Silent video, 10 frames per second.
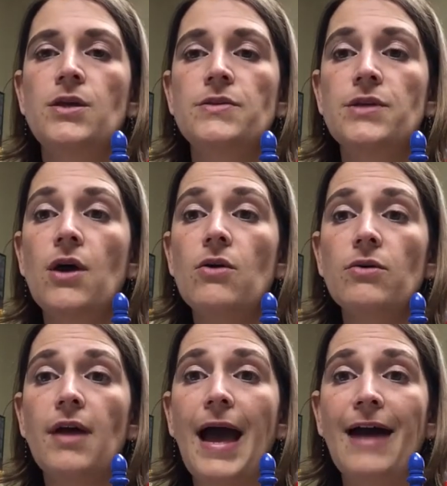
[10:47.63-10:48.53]
So
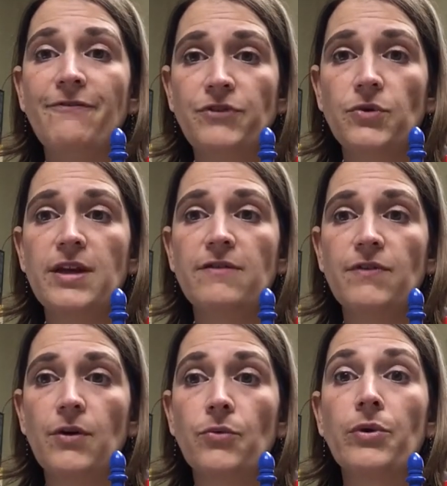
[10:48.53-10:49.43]
after we've
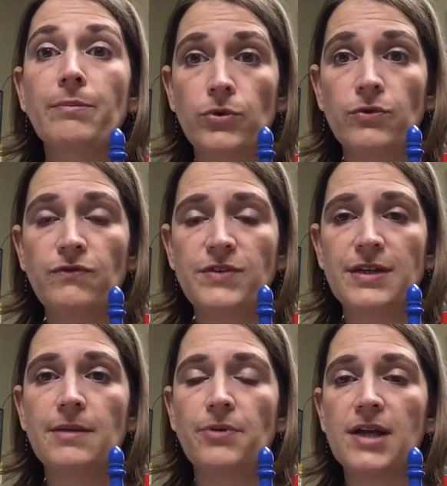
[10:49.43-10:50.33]
removed in
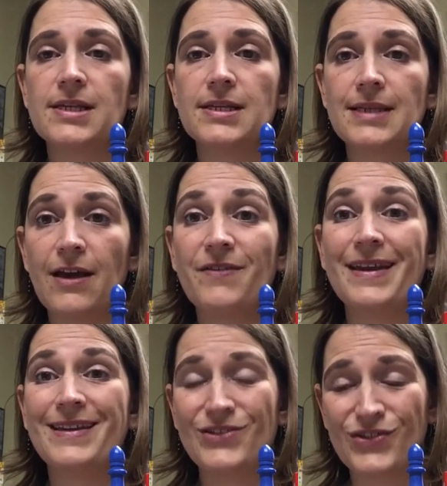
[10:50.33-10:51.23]
the process of
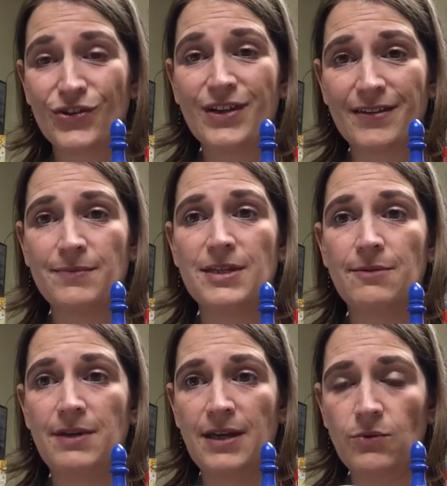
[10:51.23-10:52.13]
inserting them to
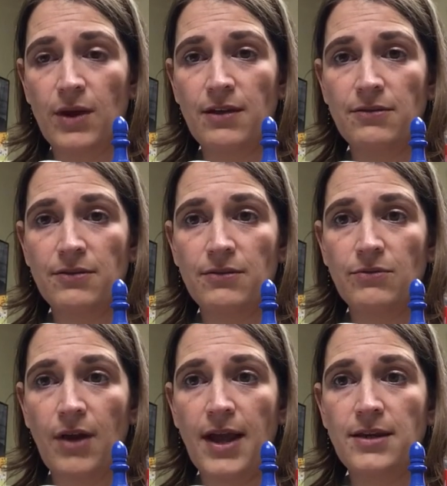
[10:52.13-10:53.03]
begin with,
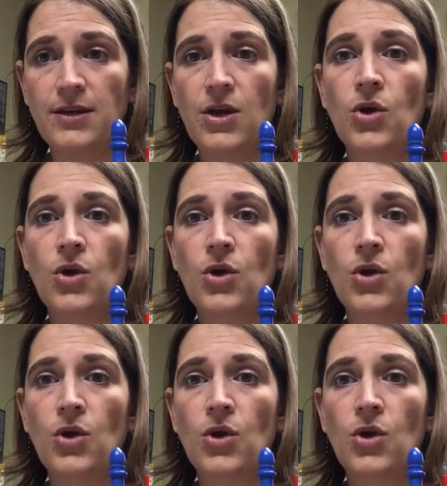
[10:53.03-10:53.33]
right,